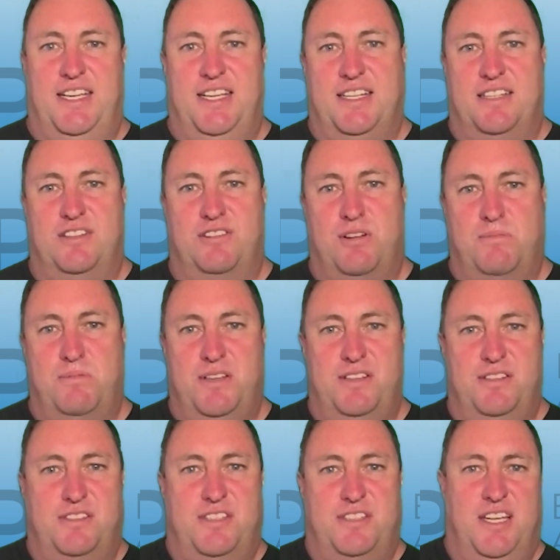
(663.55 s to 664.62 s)
It
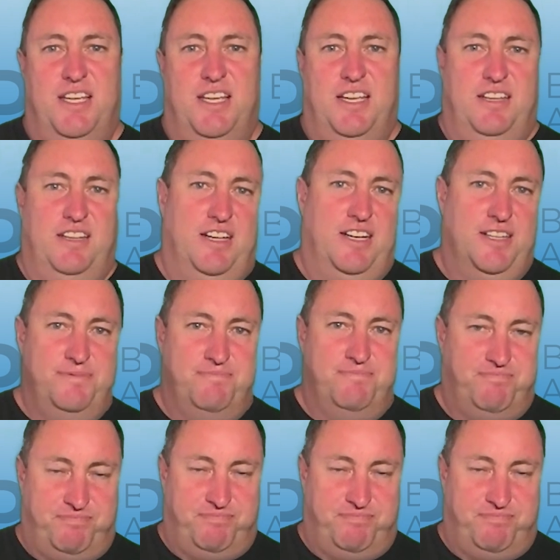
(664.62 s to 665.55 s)
contributes, you know,